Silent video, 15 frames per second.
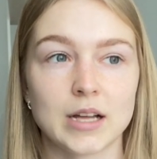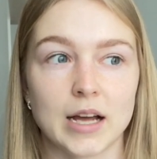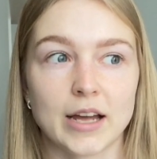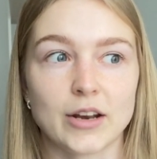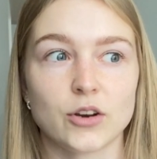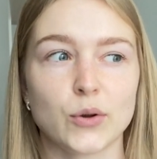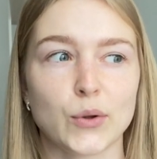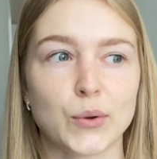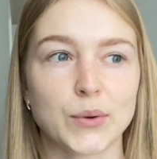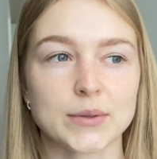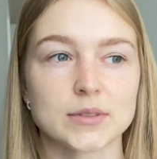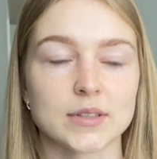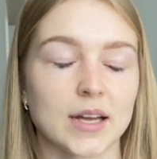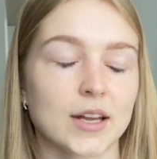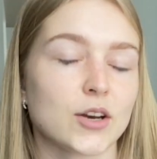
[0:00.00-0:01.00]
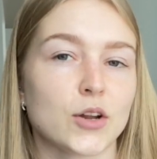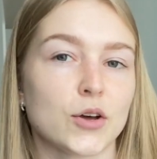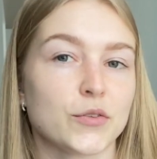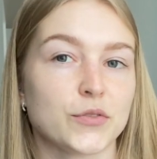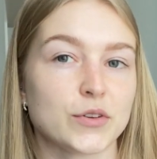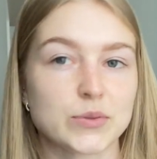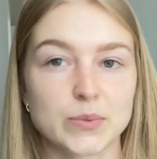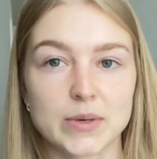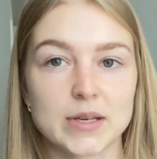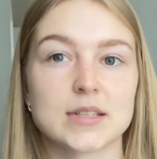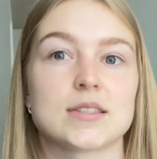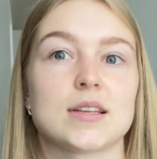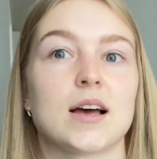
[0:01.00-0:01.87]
I don't know if it works.